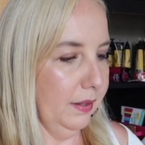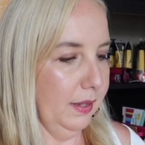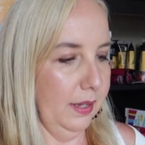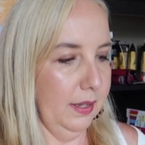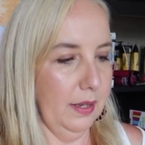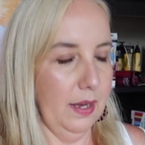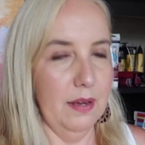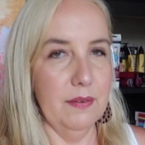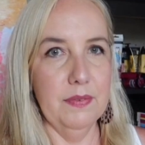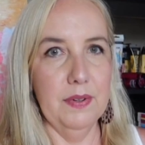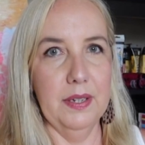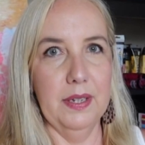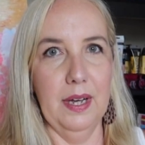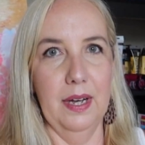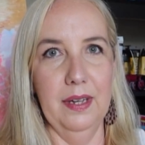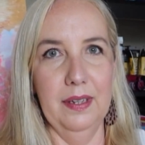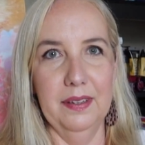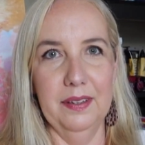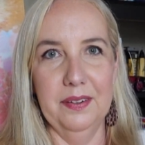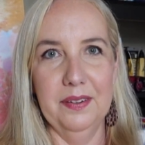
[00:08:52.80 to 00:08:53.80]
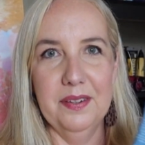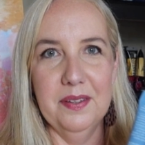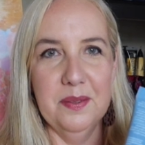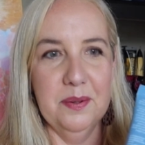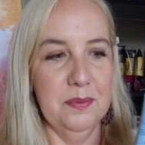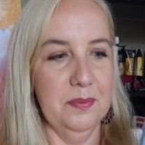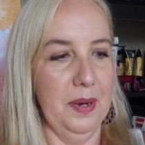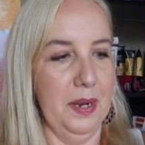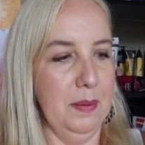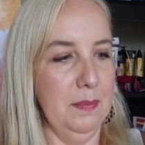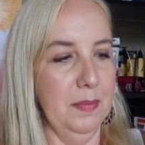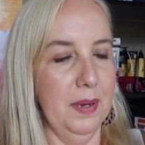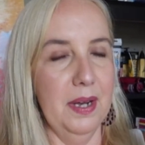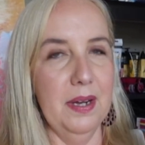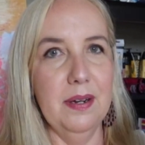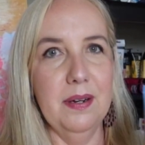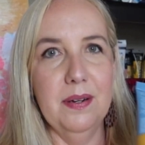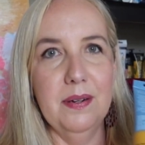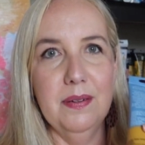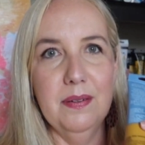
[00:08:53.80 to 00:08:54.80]
like every color of the
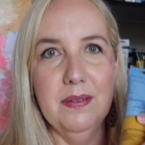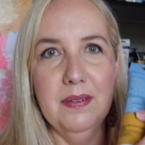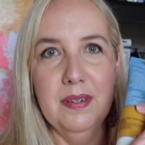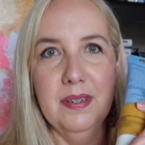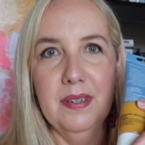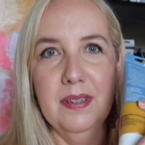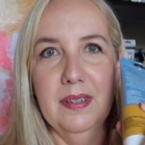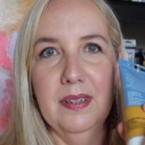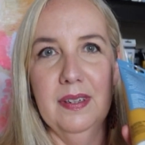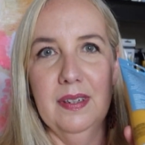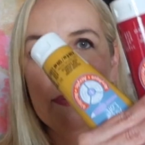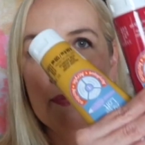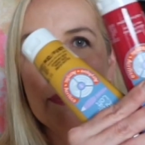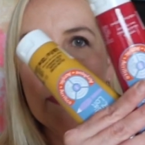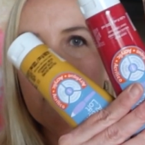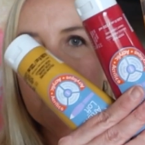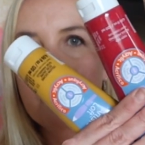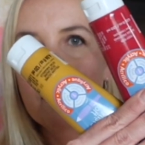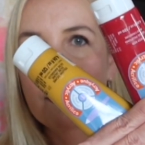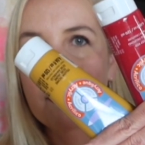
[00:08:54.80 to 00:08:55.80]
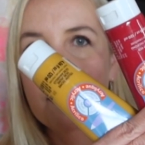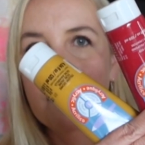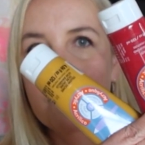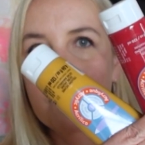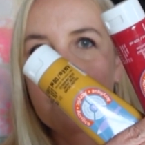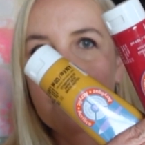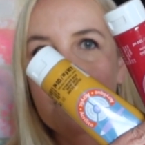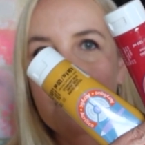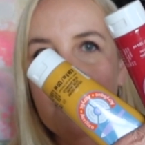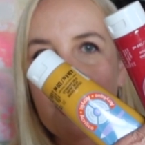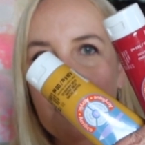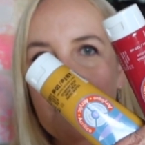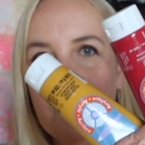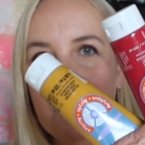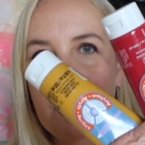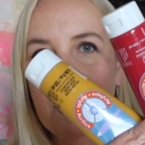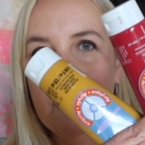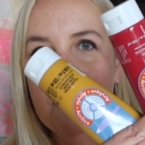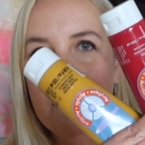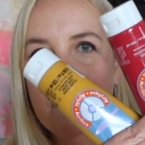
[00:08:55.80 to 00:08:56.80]
rainbow. There we
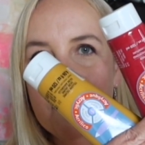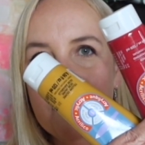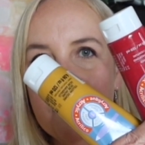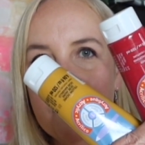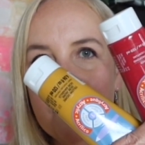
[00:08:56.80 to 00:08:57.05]
go.